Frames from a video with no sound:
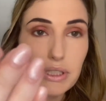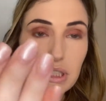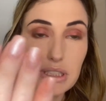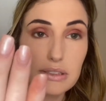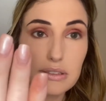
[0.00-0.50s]

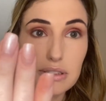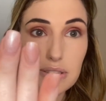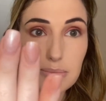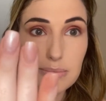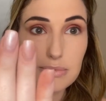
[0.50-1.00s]
out. I
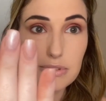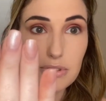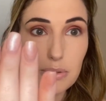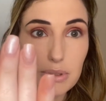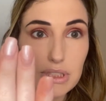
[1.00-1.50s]

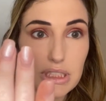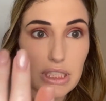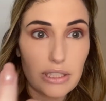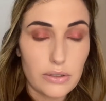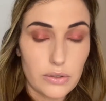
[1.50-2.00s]
don't want to
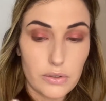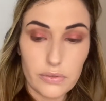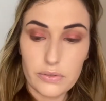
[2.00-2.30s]
take it off.